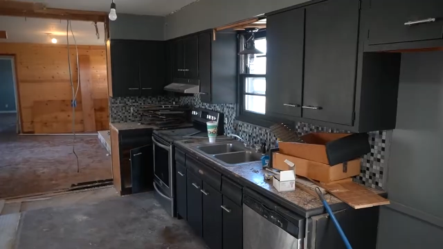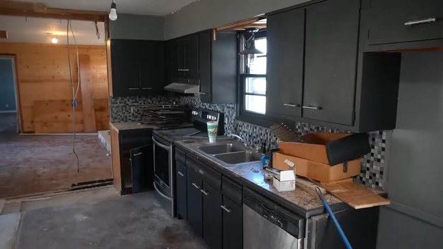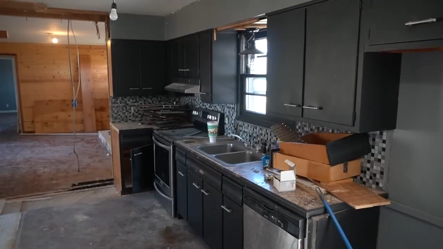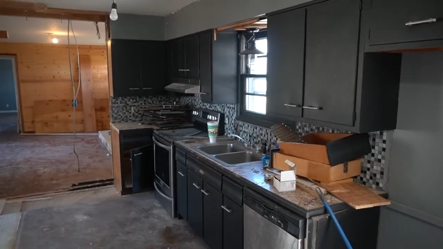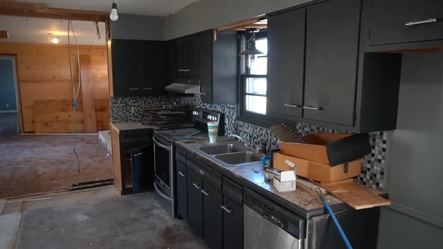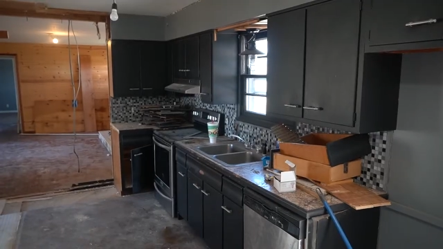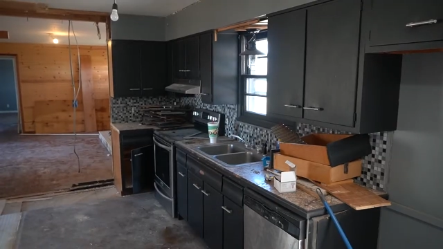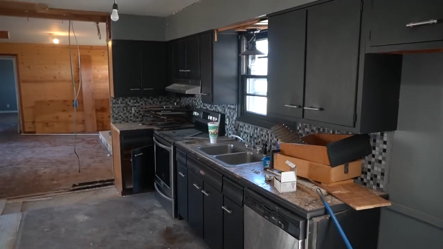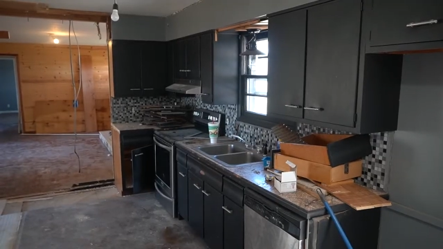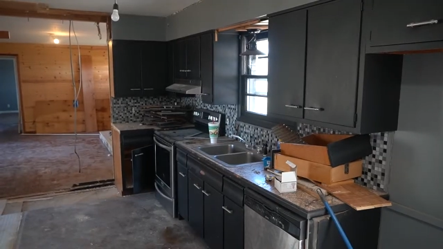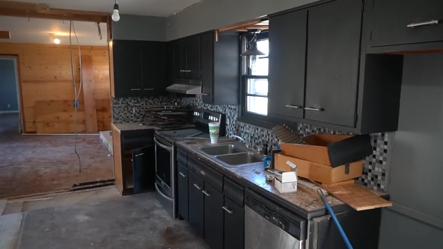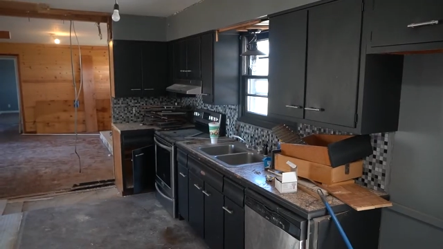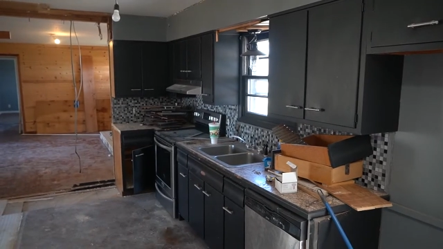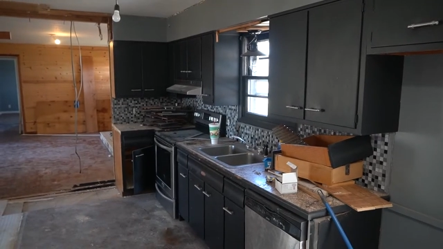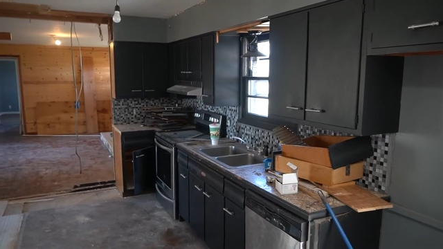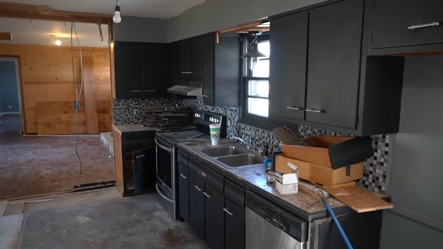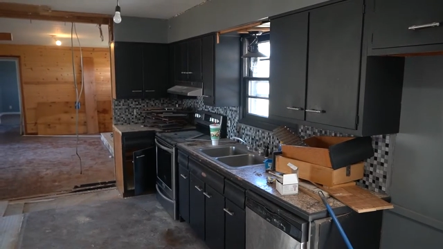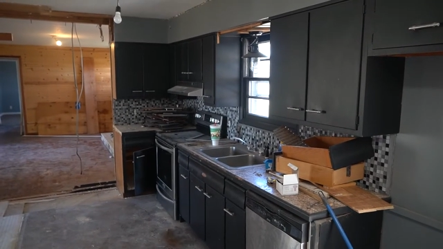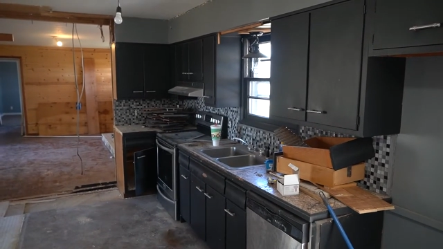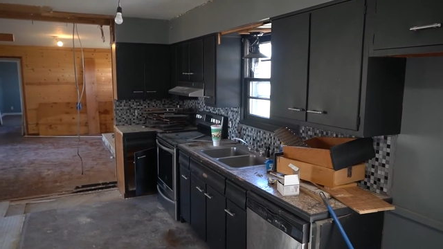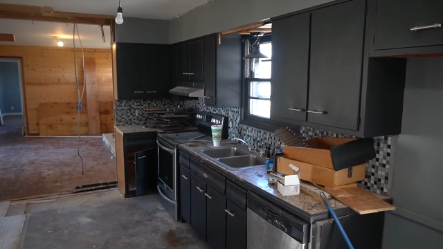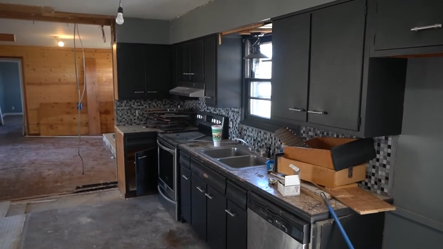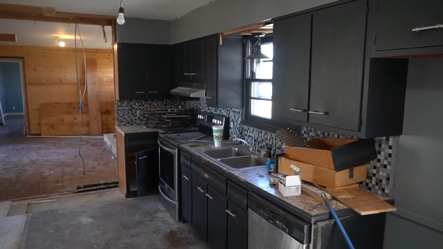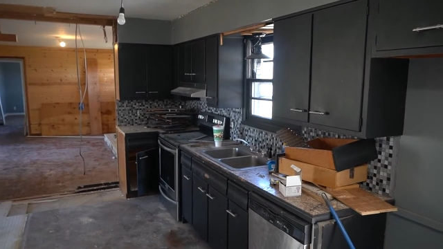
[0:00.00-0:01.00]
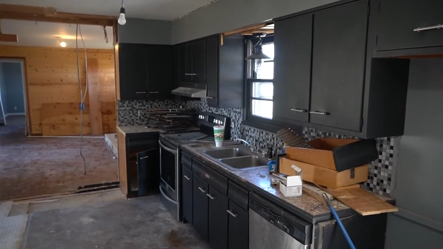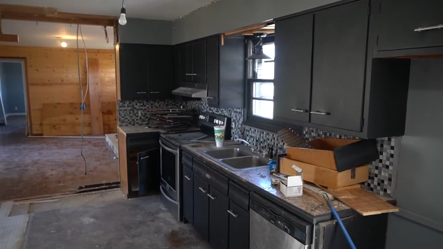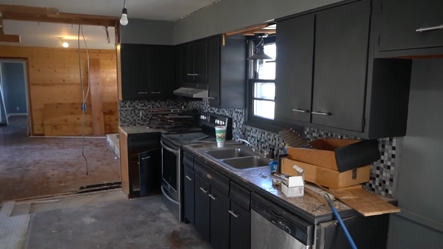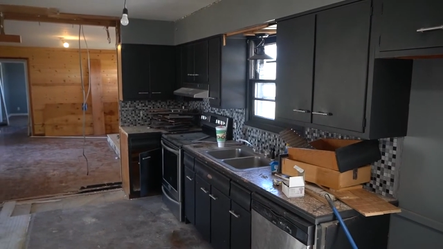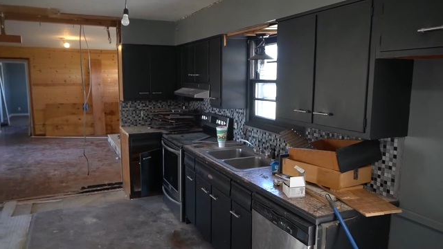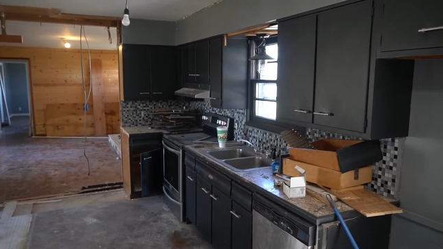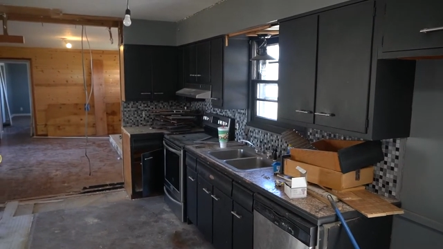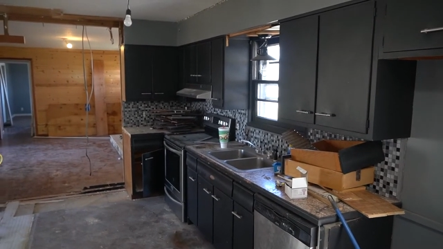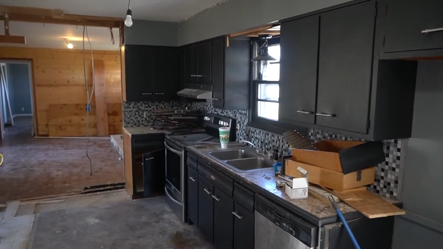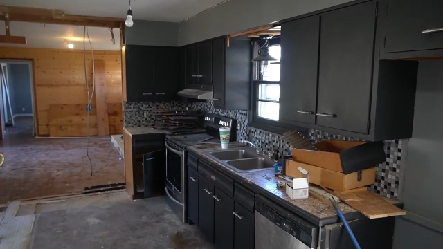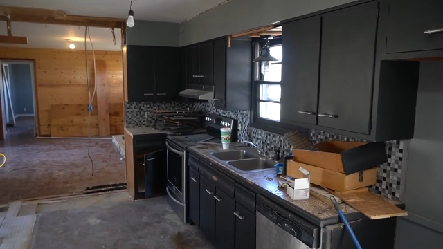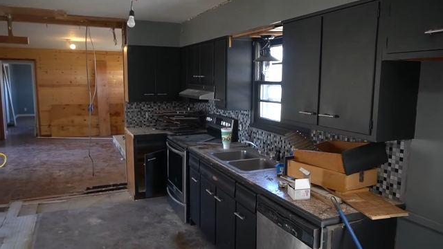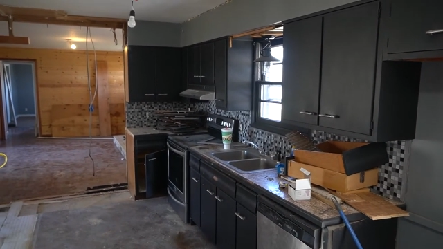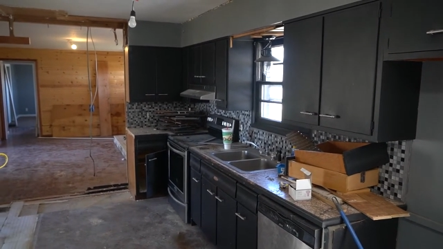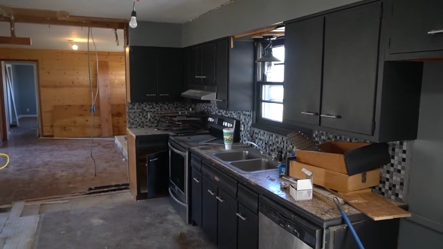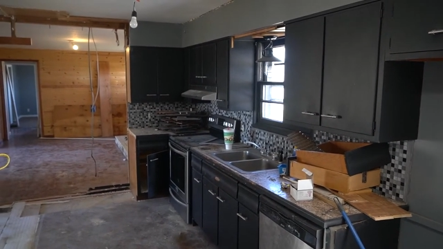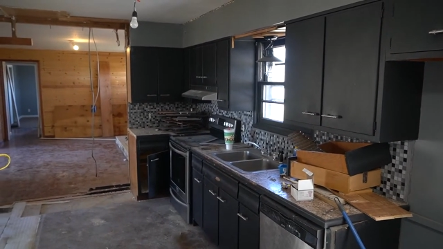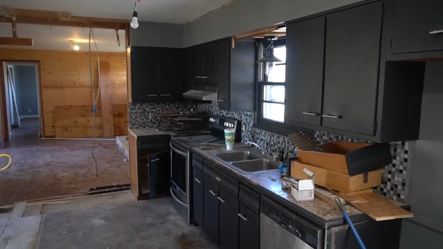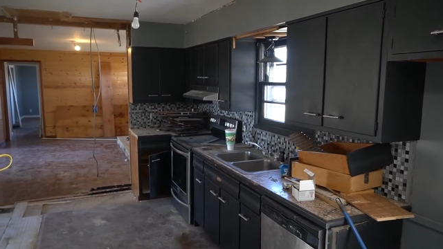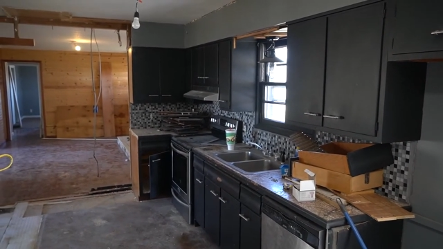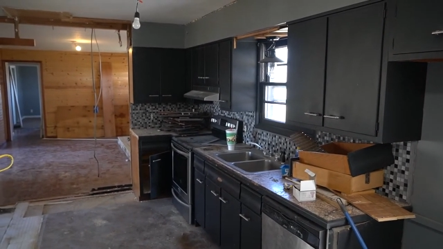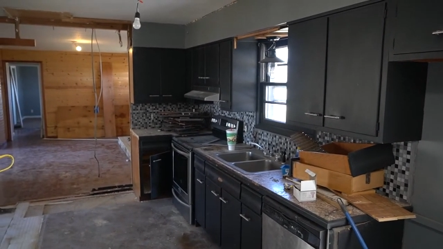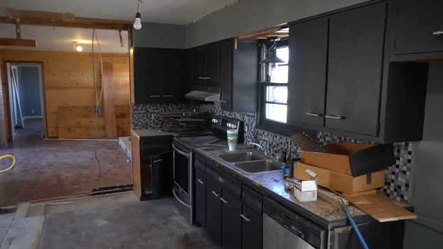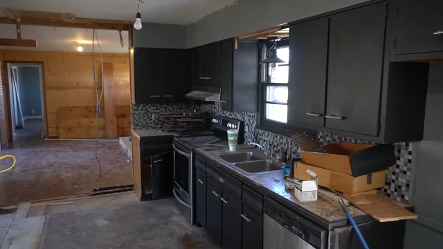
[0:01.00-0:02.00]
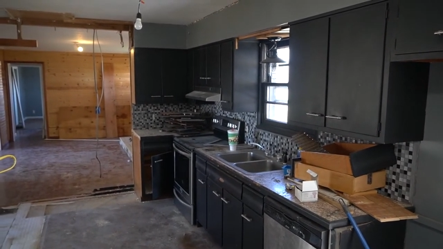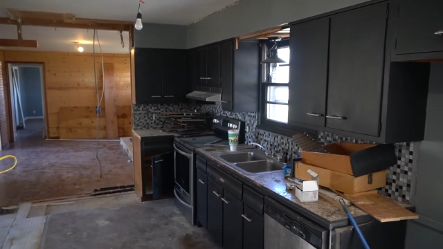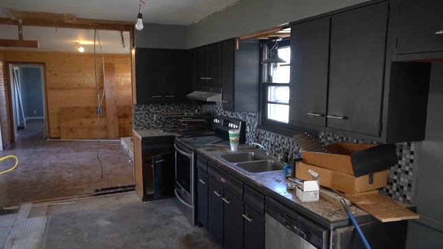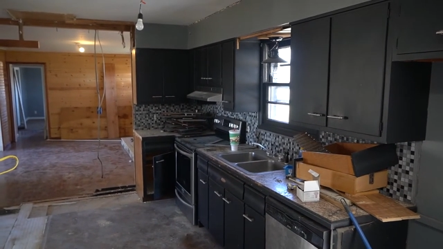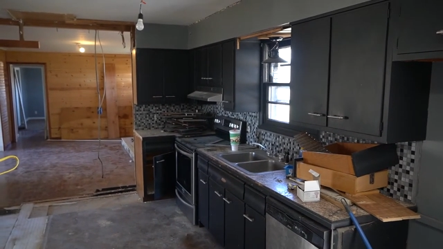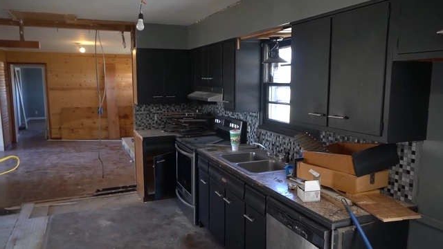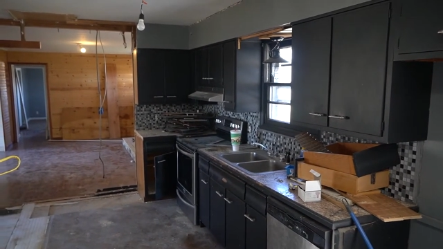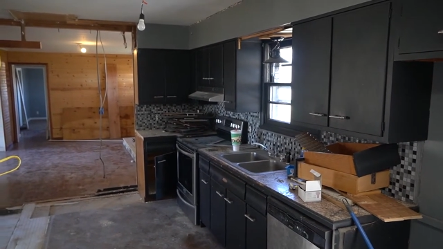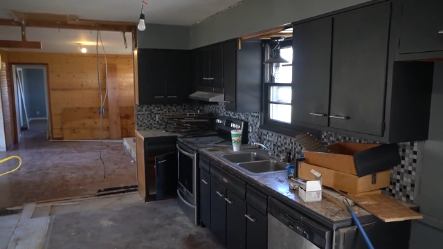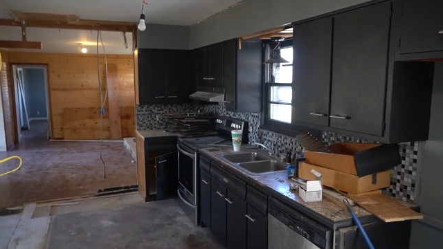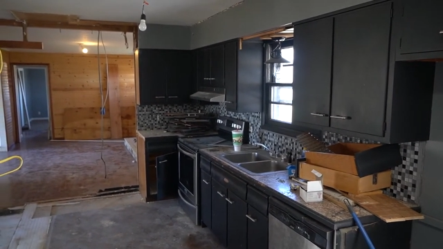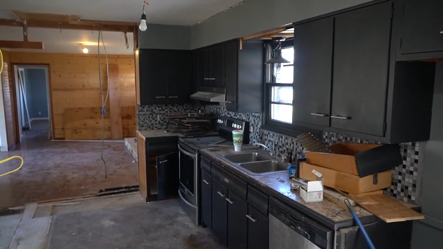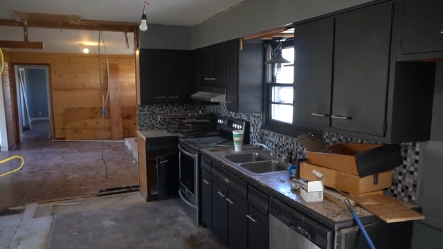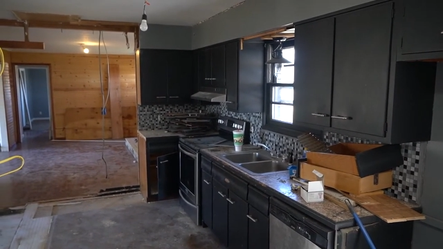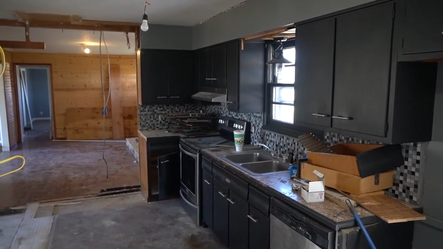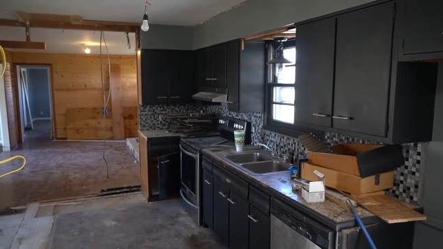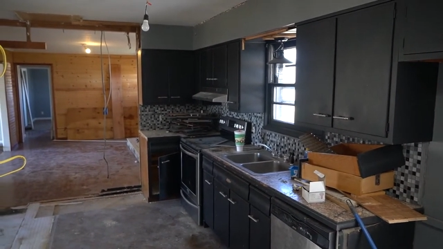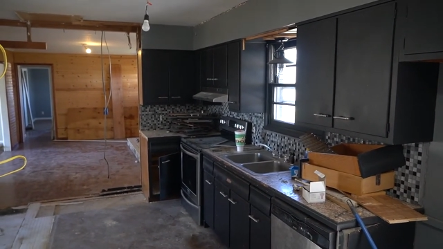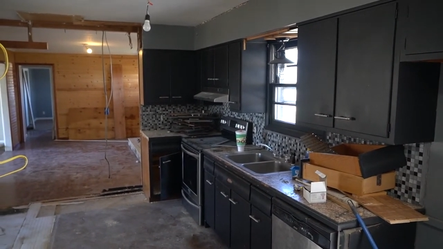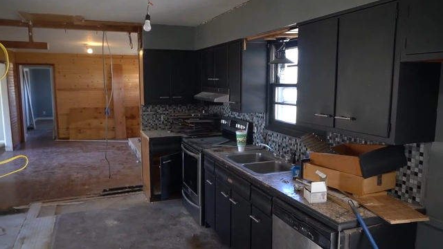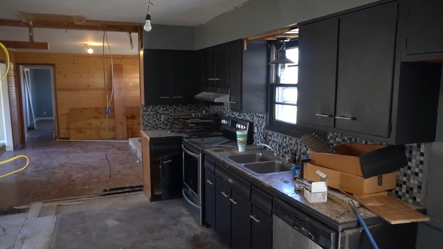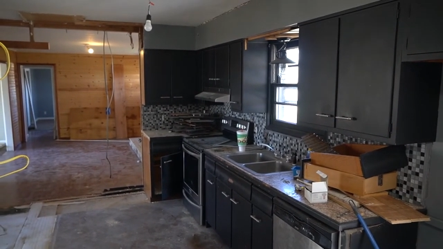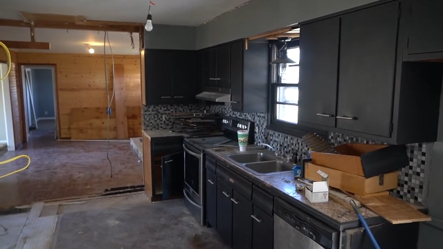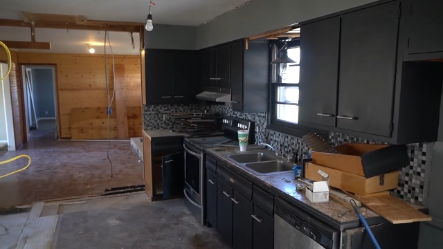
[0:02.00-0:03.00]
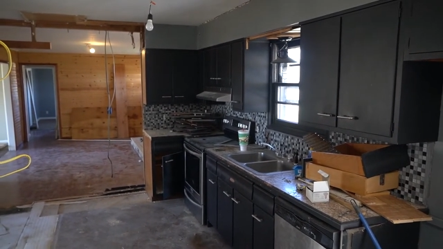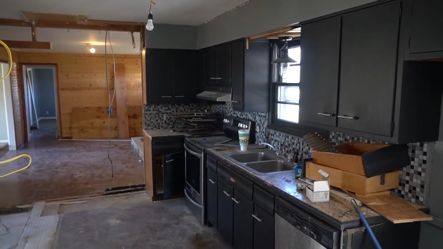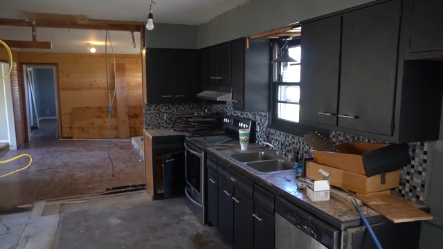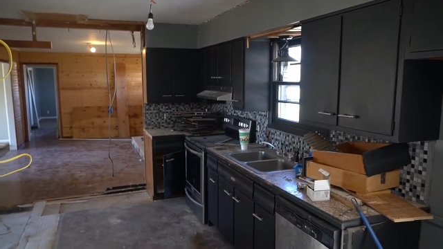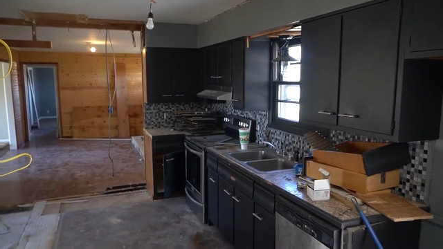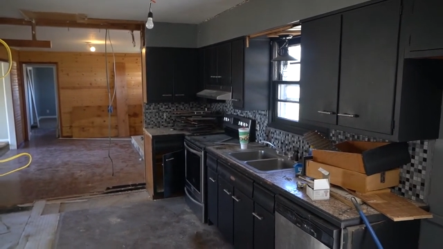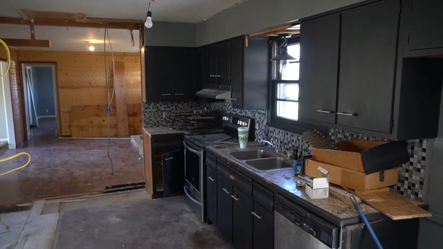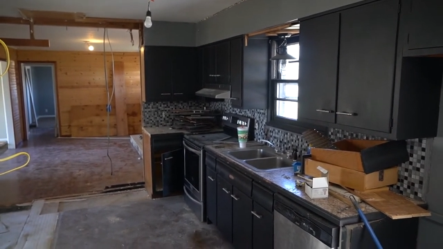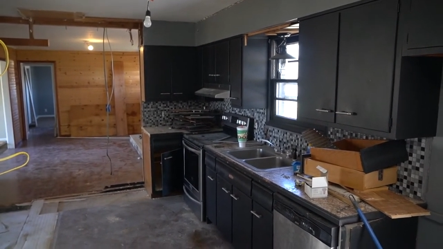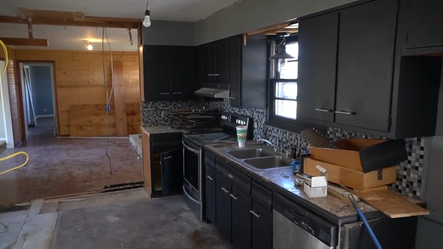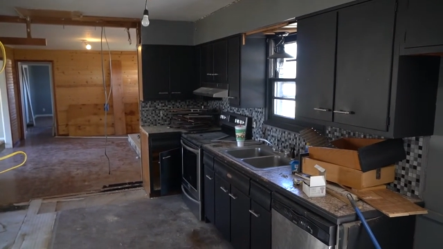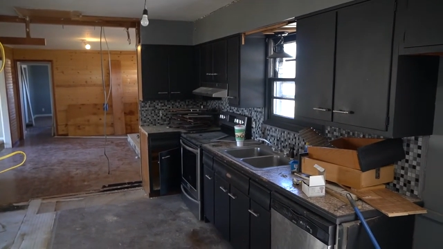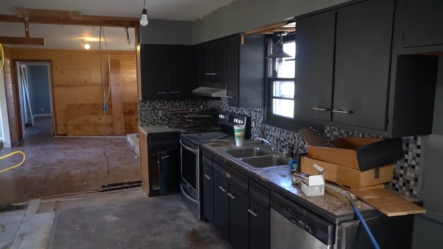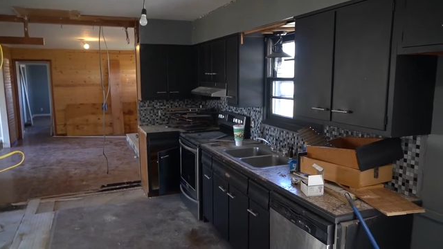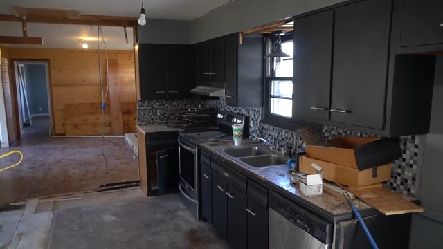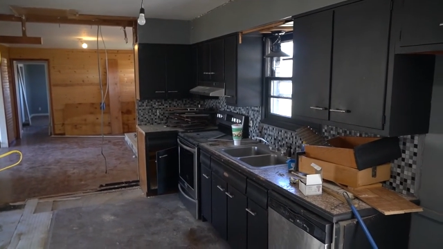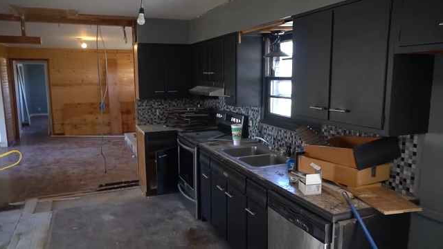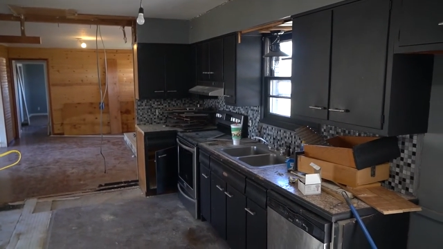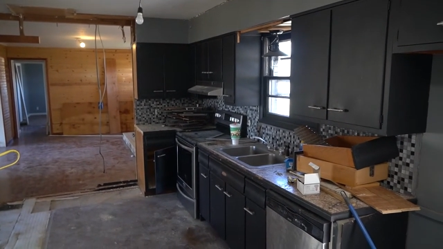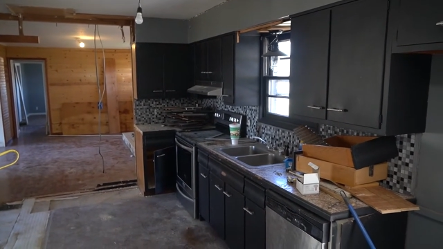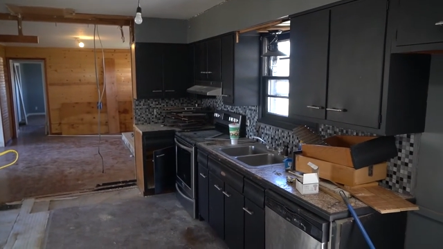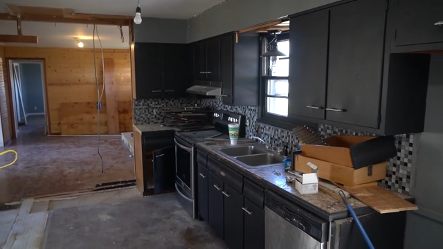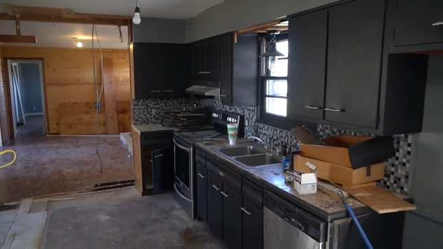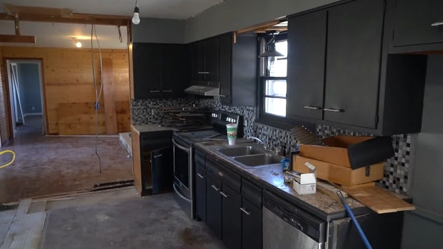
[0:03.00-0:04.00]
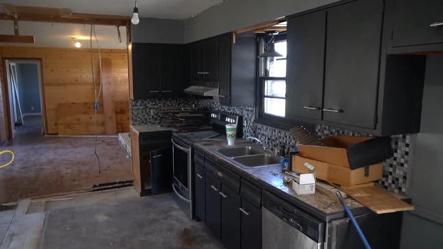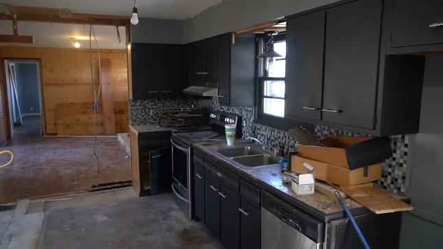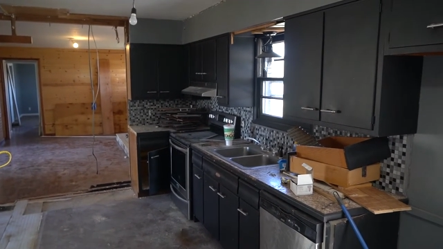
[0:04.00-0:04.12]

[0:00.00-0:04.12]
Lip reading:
Nobody's mouth can be seen.